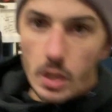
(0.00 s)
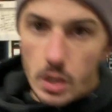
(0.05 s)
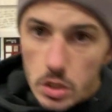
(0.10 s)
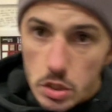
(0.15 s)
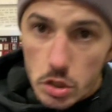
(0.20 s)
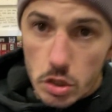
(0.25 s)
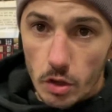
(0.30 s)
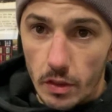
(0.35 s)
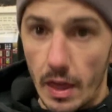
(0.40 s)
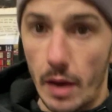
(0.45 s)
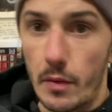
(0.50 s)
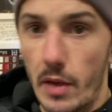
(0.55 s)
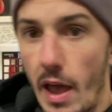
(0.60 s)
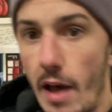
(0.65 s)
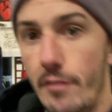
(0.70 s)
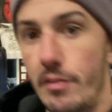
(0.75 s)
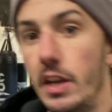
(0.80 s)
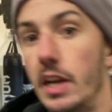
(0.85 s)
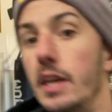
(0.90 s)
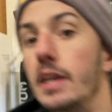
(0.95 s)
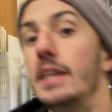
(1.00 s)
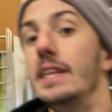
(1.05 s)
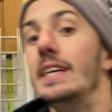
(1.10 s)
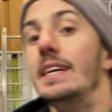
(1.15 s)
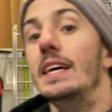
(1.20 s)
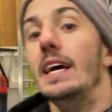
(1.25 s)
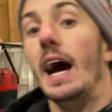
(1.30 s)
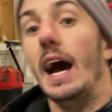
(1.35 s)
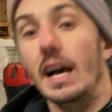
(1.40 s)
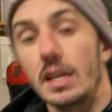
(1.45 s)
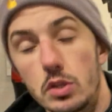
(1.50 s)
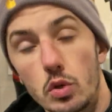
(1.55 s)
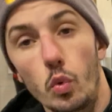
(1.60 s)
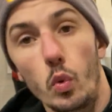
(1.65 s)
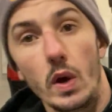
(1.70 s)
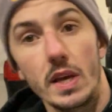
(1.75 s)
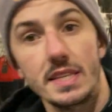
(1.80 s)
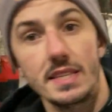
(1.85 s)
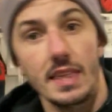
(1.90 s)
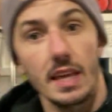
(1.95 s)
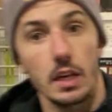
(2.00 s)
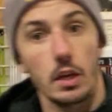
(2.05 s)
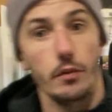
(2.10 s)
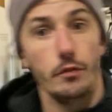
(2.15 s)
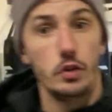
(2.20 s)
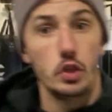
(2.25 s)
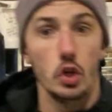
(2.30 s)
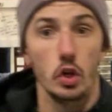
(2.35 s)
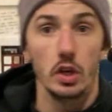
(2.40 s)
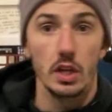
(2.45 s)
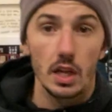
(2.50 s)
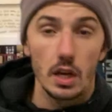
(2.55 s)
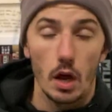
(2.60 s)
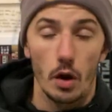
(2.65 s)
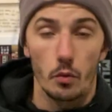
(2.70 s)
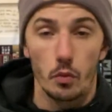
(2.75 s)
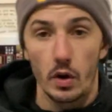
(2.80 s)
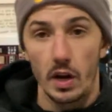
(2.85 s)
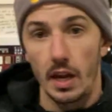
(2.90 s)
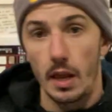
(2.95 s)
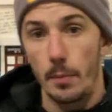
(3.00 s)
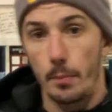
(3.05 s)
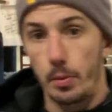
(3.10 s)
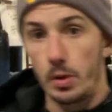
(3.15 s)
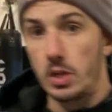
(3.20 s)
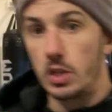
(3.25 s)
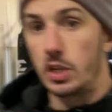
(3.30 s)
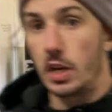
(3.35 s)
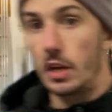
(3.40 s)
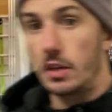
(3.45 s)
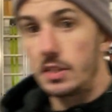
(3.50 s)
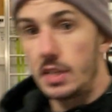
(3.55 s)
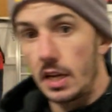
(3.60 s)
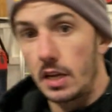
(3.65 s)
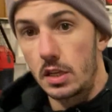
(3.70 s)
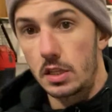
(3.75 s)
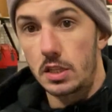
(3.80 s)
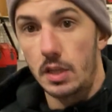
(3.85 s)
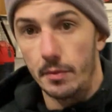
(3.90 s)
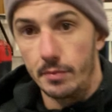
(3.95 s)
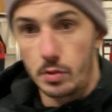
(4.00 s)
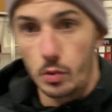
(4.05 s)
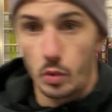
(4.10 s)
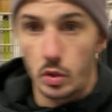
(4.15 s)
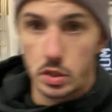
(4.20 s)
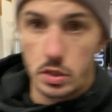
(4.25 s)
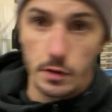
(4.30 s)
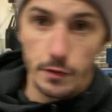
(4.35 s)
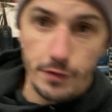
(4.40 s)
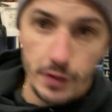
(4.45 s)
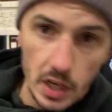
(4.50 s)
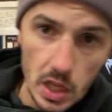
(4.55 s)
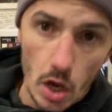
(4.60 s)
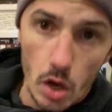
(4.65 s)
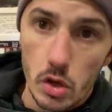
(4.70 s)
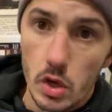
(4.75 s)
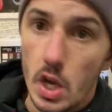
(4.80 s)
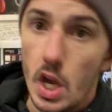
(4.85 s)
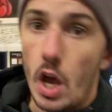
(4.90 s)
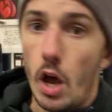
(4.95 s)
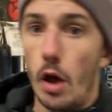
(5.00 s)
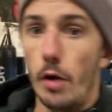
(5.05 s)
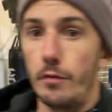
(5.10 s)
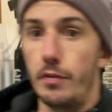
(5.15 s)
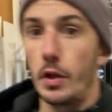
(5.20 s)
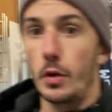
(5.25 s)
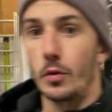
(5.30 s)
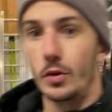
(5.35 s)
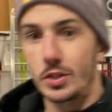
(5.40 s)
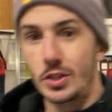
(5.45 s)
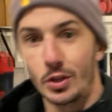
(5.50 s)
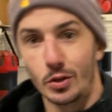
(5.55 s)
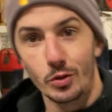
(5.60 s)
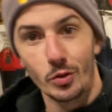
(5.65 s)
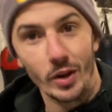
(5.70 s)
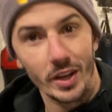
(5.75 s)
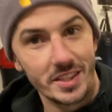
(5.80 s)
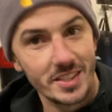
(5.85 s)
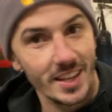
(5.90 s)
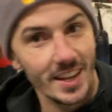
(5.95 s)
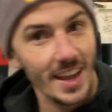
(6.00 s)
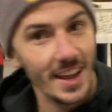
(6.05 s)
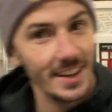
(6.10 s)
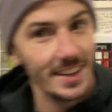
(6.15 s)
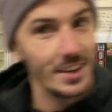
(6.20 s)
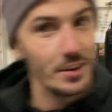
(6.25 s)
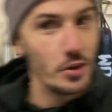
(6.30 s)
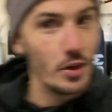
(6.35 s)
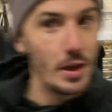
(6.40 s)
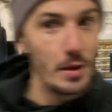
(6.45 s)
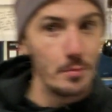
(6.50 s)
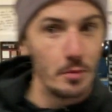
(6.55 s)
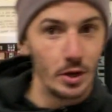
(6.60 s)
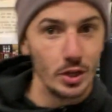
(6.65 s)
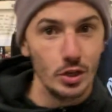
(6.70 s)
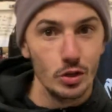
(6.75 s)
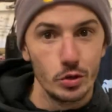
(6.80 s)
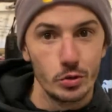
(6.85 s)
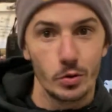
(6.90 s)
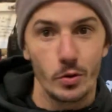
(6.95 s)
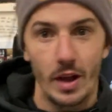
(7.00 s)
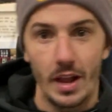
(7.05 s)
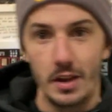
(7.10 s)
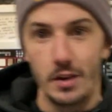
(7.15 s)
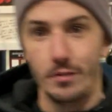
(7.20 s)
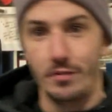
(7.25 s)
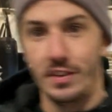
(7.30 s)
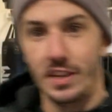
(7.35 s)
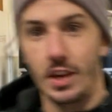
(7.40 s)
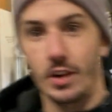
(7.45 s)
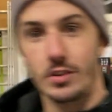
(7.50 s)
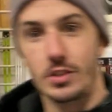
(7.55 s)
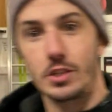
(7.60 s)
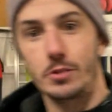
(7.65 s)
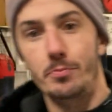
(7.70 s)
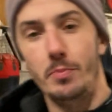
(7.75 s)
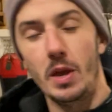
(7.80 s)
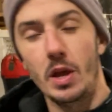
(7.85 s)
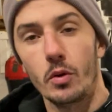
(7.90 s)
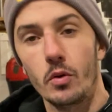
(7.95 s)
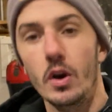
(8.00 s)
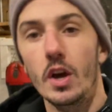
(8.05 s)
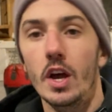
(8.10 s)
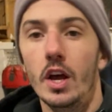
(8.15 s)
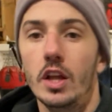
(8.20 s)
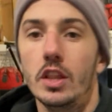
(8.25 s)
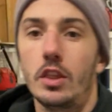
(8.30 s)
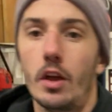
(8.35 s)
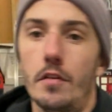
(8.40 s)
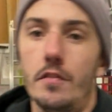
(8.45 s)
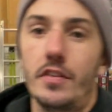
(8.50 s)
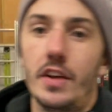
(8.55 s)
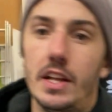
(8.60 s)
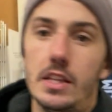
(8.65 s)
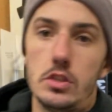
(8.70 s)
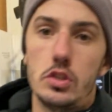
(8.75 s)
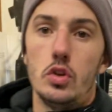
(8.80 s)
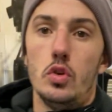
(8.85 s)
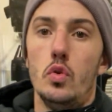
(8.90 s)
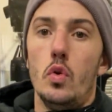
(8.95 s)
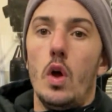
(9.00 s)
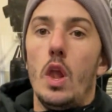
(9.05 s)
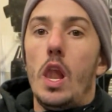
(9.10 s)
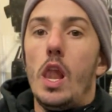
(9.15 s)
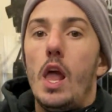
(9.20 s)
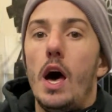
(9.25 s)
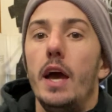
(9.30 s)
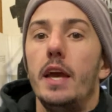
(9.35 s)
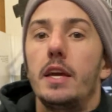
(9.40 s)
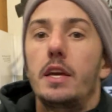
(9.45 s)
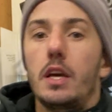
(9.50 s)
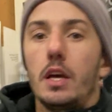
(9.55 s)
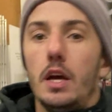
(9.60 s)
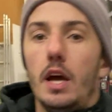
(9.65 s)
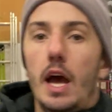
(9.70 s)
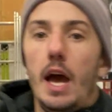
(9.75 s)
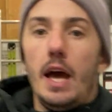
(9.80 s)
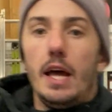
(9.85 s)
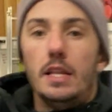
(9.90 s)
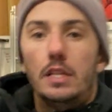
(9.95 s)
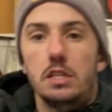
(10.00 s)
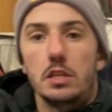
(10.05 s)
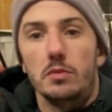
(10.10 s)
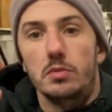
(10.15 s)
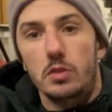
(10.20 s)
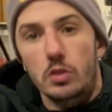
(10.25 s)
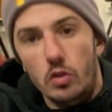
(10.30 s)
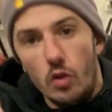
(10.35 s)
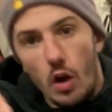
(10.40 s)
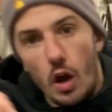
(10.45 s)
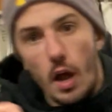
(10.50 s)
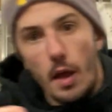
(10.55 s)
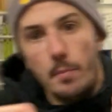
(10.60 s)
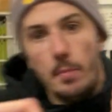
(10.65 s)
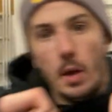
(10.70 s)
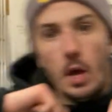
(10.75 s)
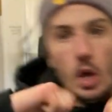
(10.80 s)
So there we have it. As always, thank you for tuning in. I really appreciate you taking the time to watch the video. Hopefully you watched it all the way to the end and you hear my usual end of video spiel. Don't forget to like and subscribe.